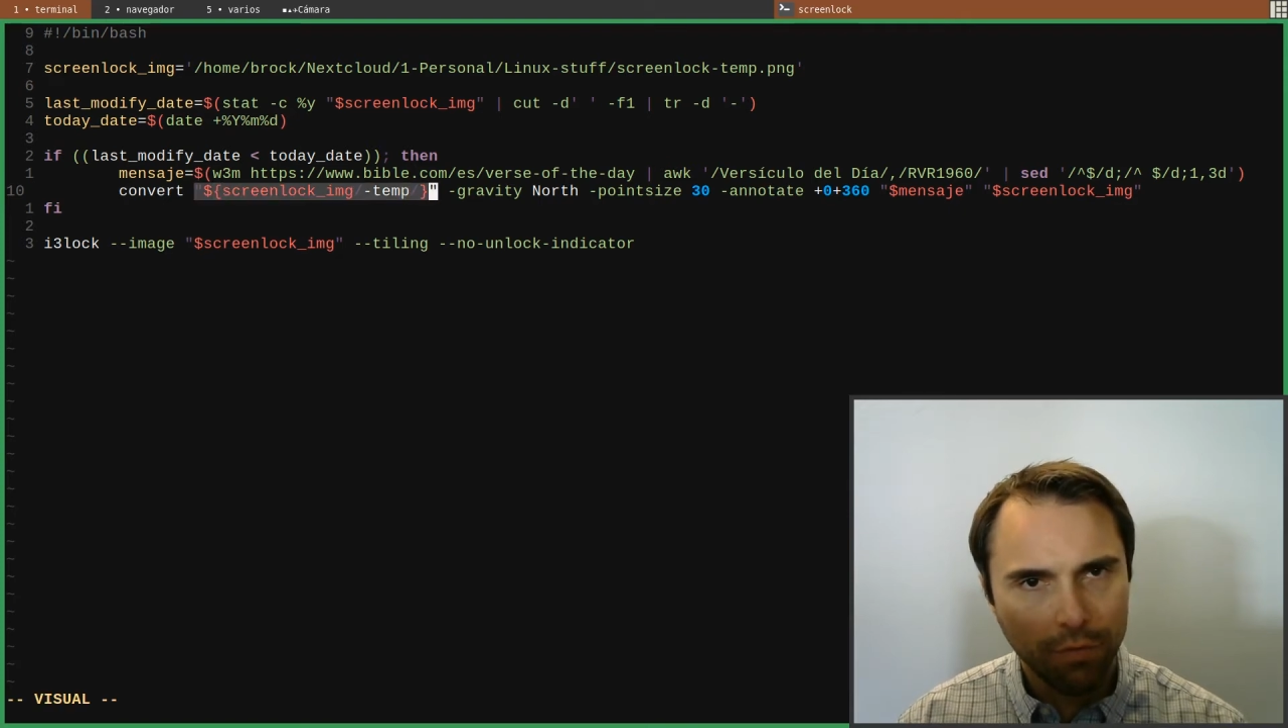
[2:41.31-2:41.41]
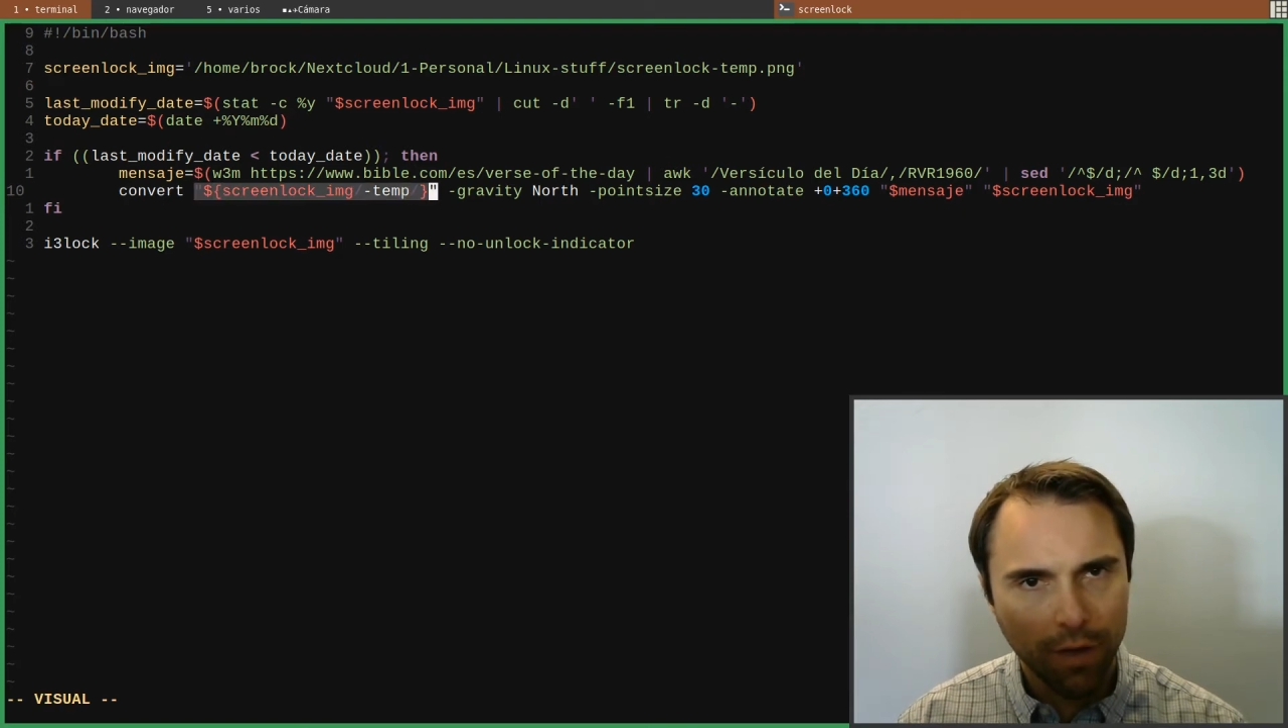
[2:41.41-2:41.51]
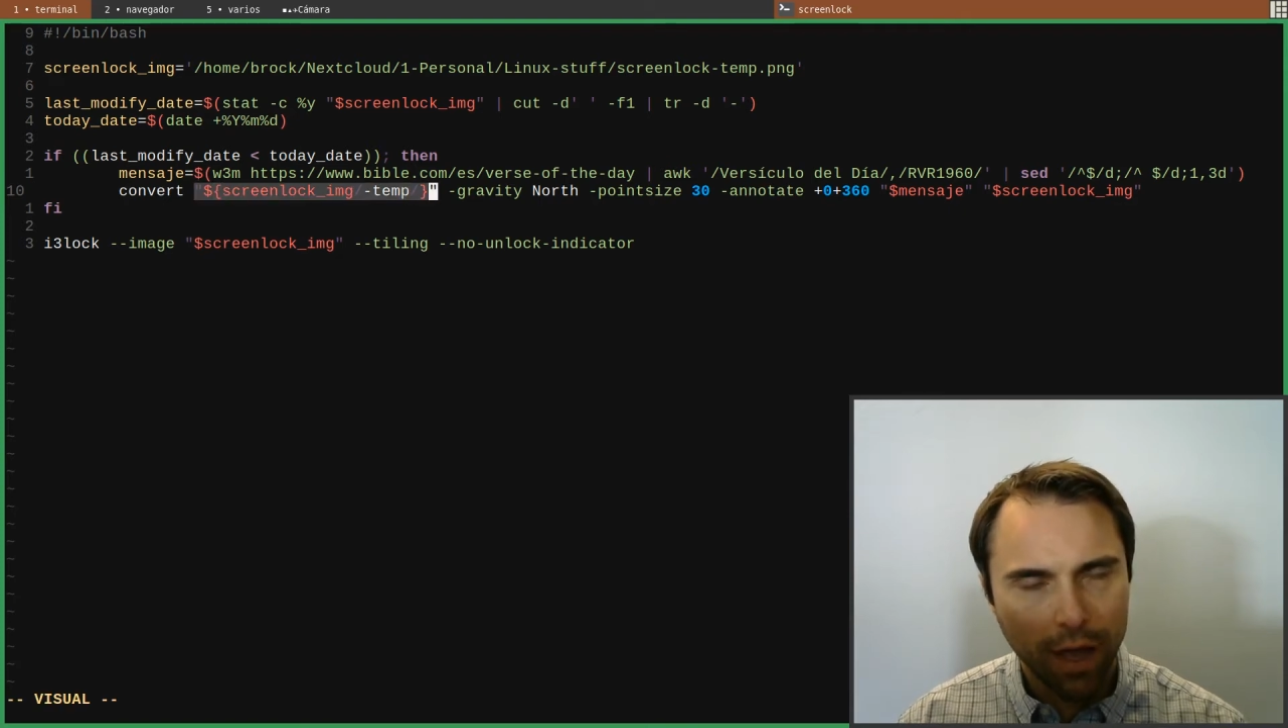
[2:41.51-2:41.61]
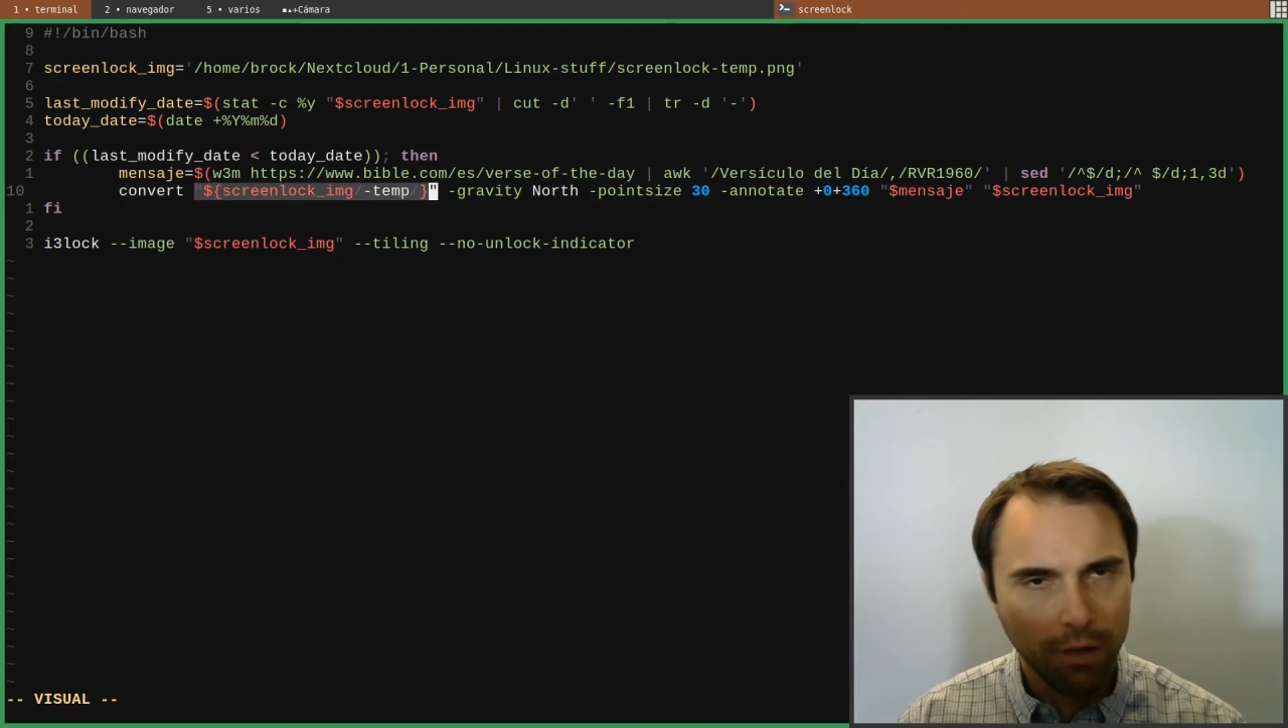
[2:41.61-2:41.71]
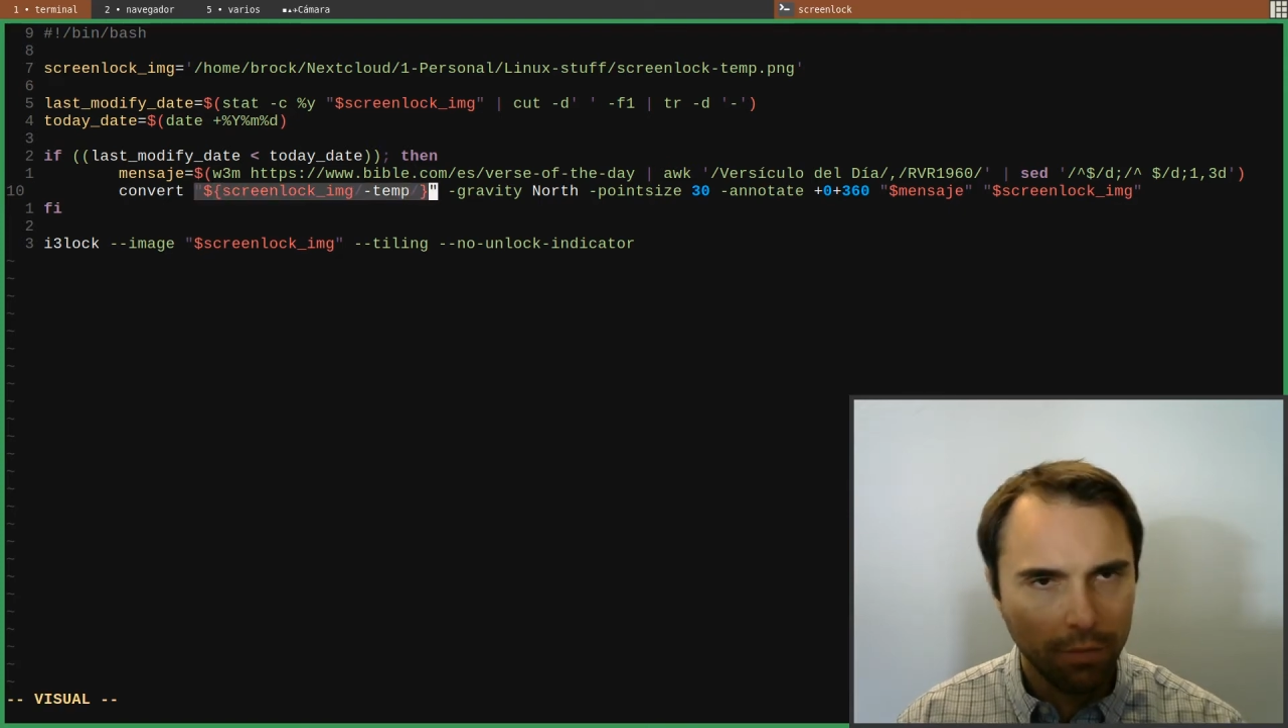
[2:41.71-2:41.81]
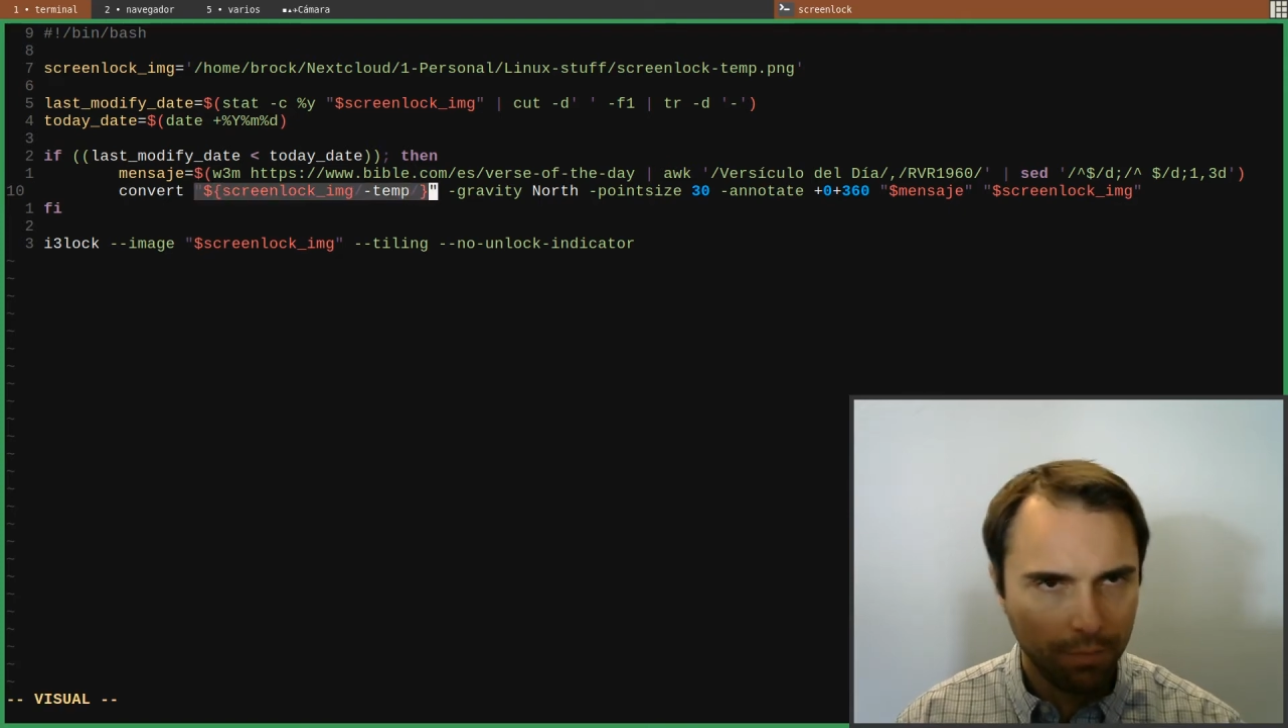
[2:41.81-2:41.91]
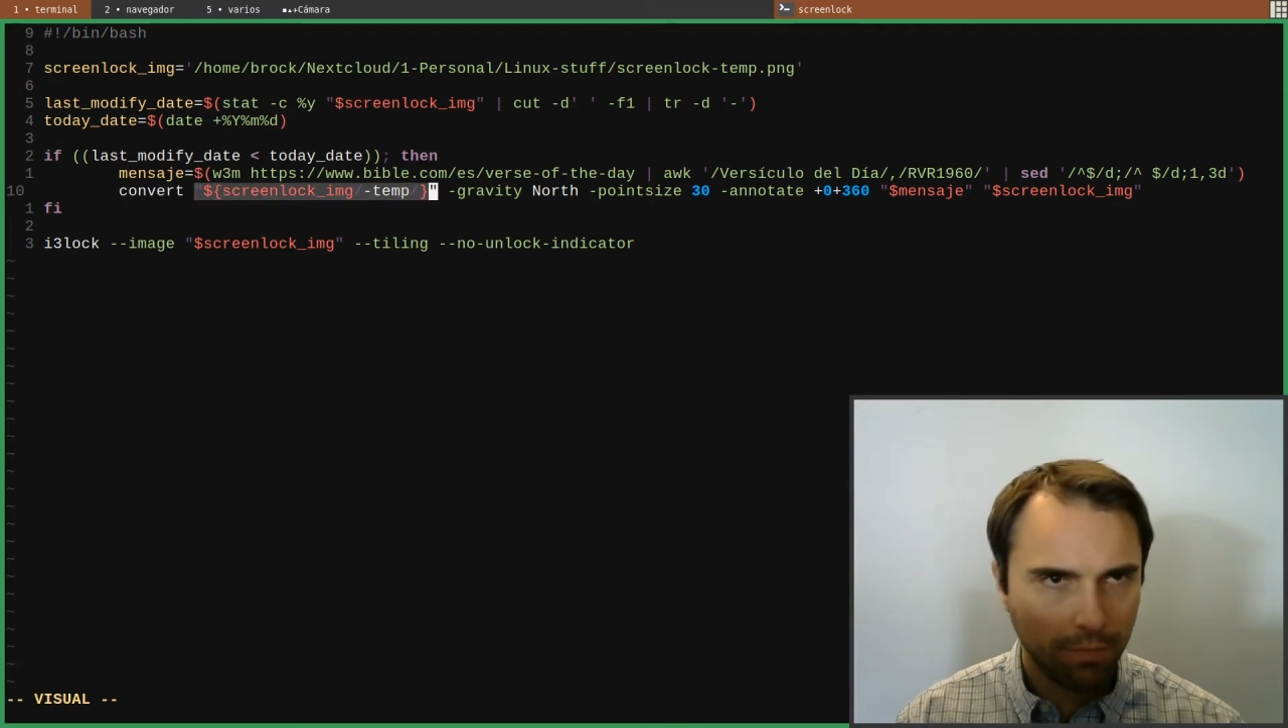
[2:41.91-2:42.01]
file,